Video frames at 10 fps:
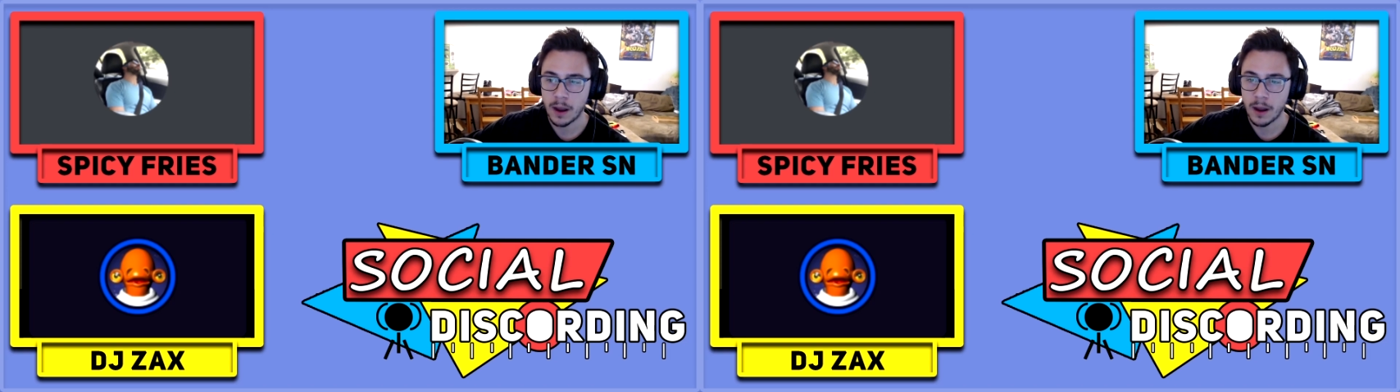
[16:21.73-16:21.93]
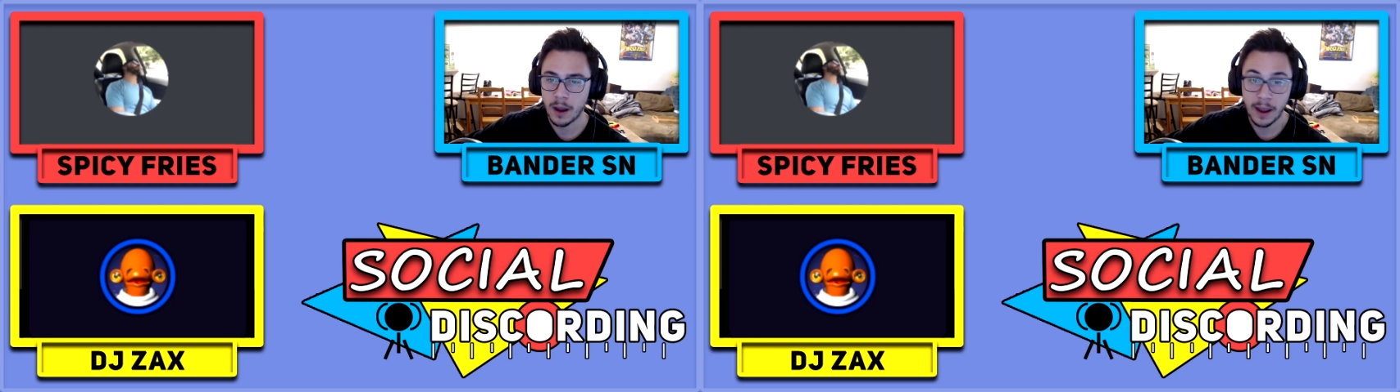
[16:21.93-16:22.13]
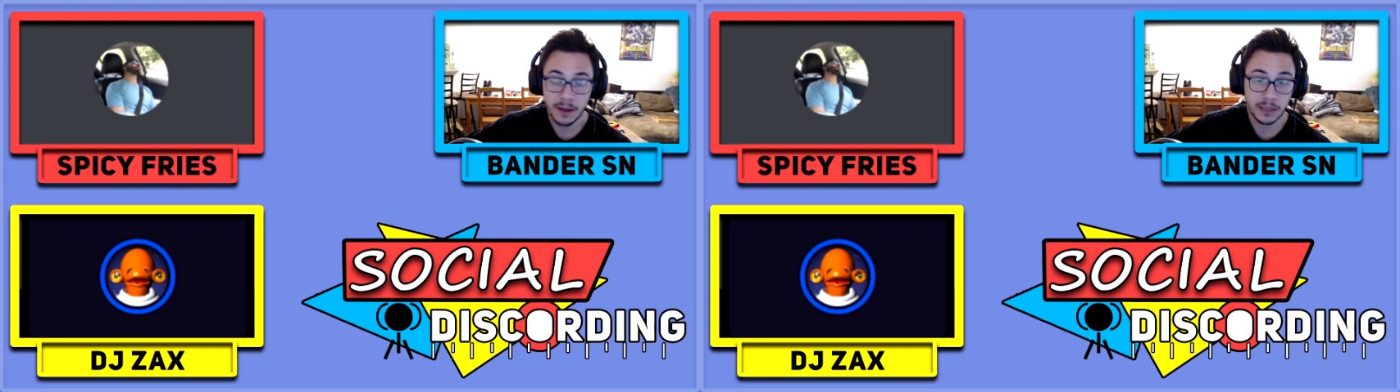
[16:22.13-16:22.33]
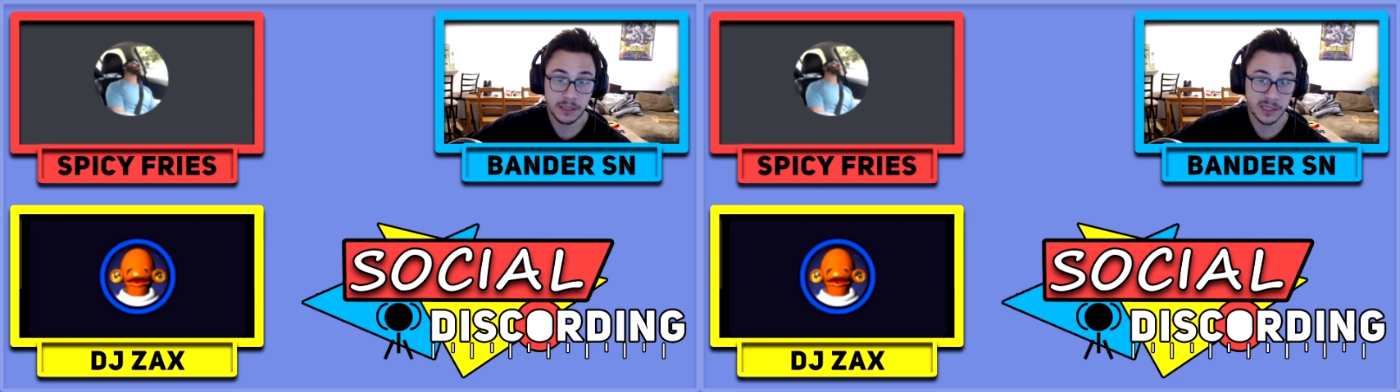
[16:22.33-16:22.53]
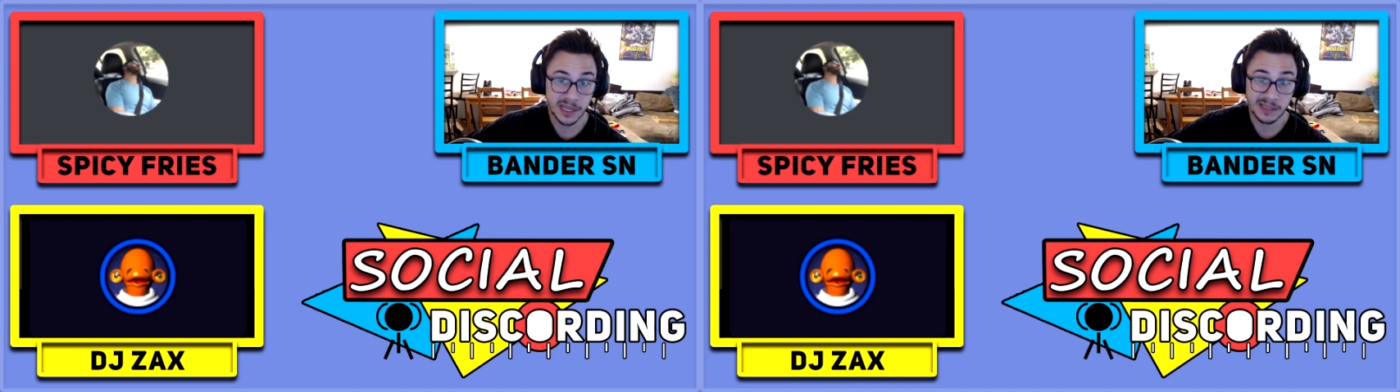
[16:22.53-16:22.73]
And I
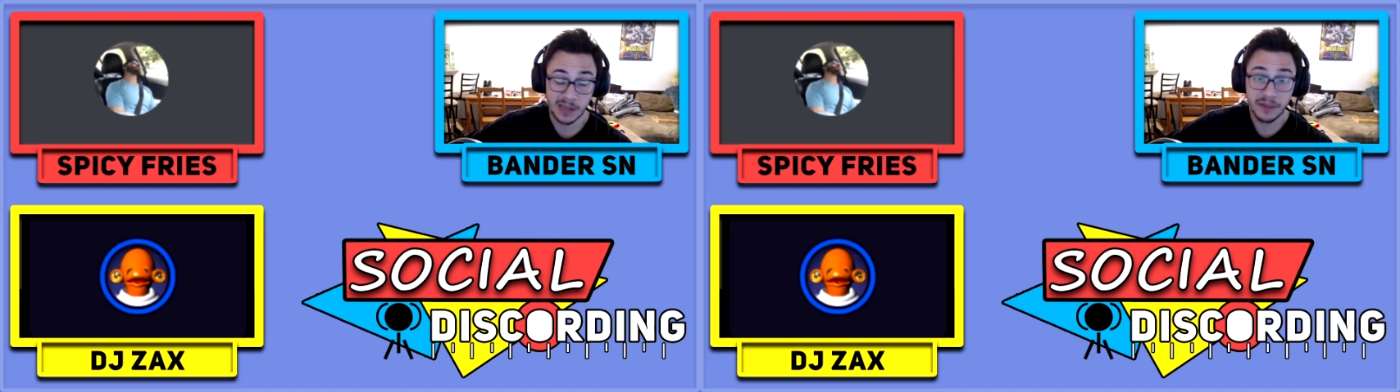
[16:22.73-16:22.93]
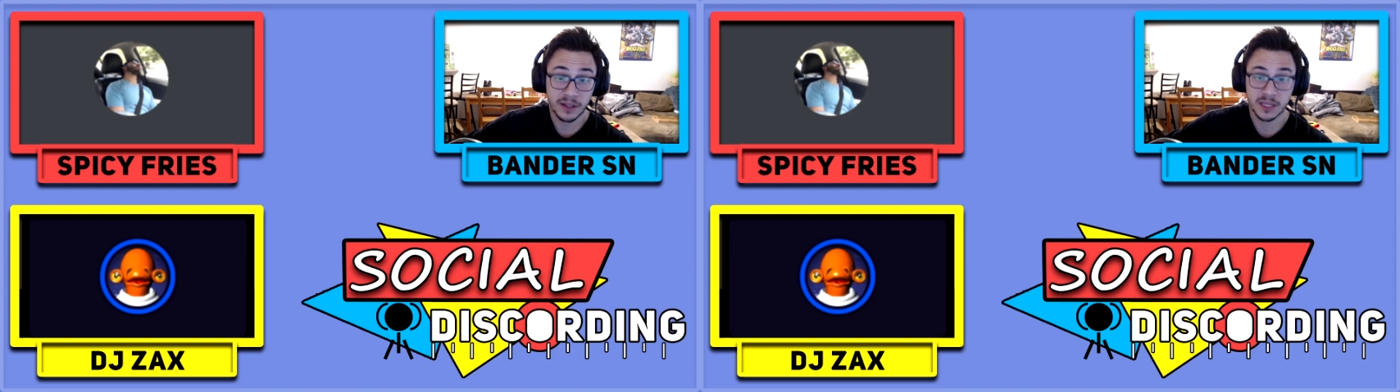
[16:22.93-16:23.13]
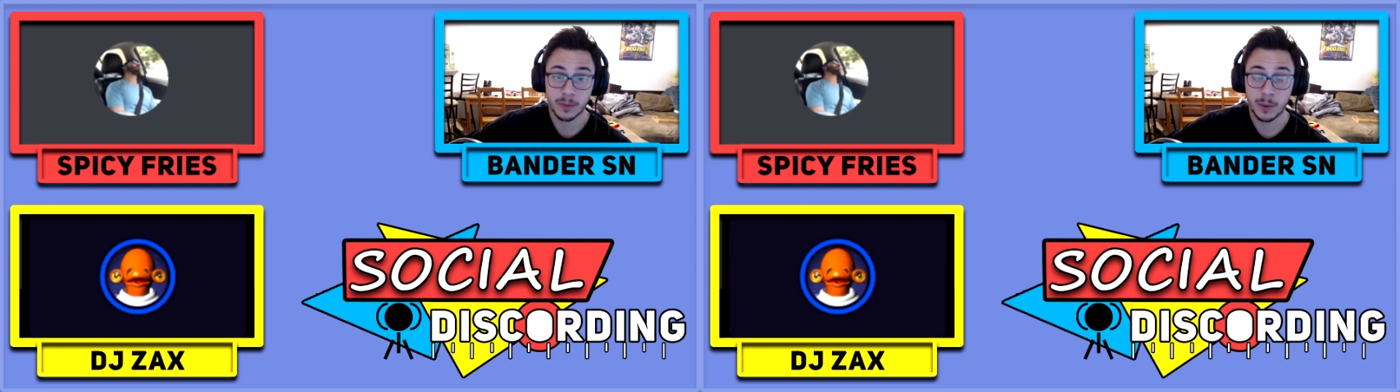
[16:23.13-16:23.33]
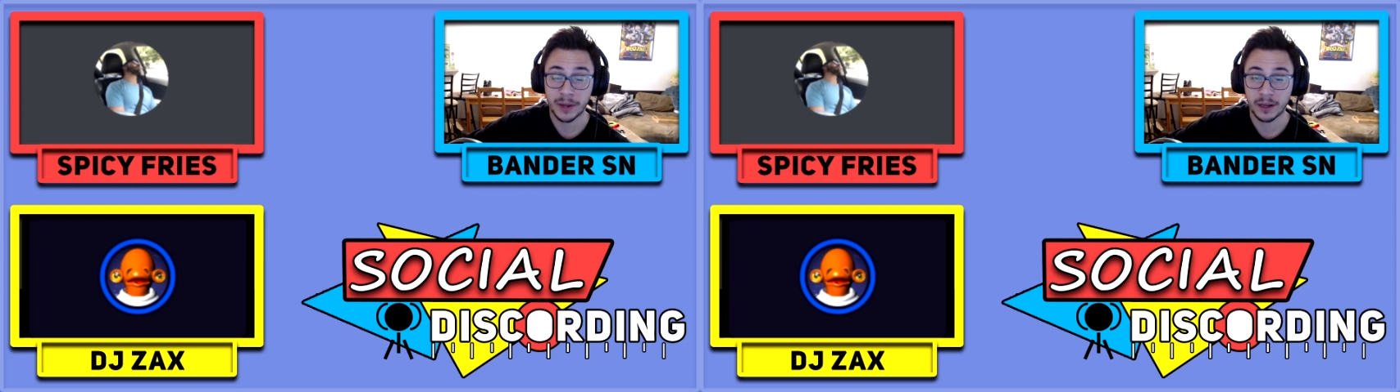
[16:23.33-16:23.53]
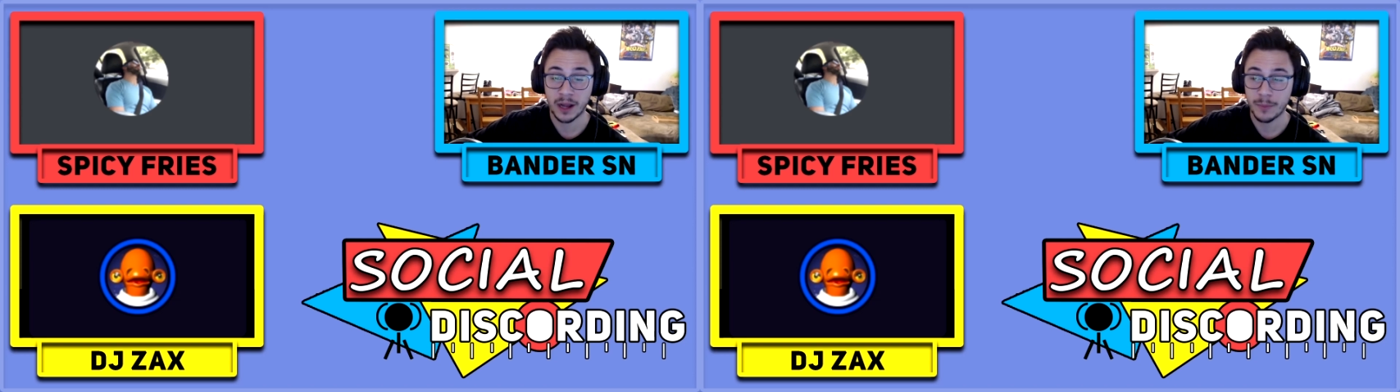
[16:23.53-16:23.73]
think it's going to be
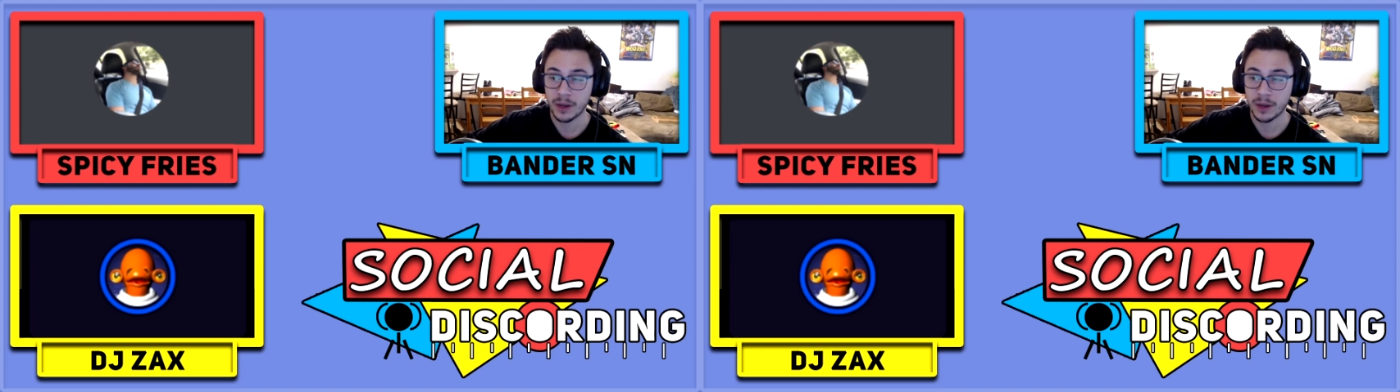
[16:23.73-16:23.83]
picking up.